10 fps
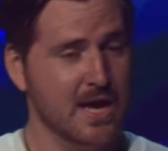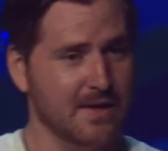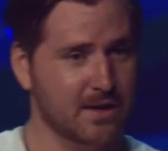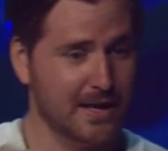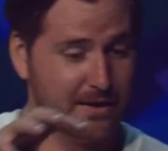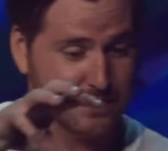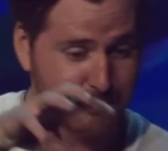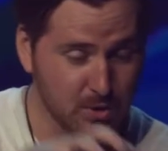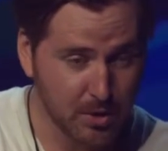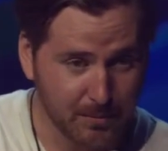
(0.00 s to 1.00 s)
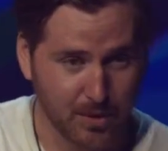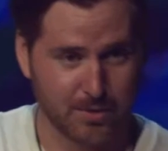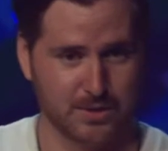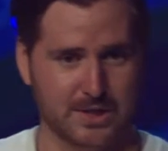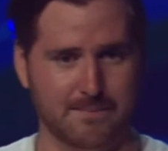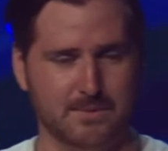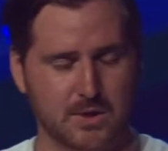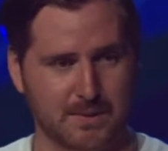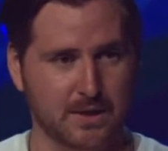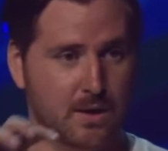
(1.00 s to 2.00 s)
that allows immutable ownership
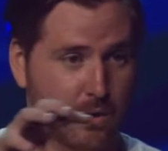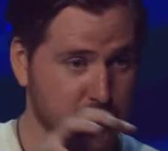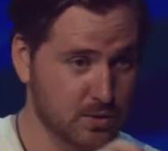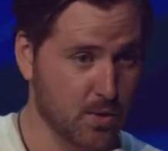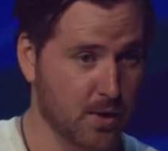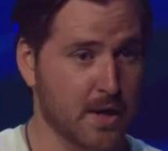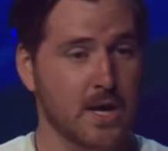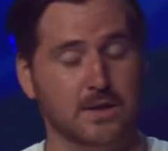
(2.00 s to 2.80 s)
to be stored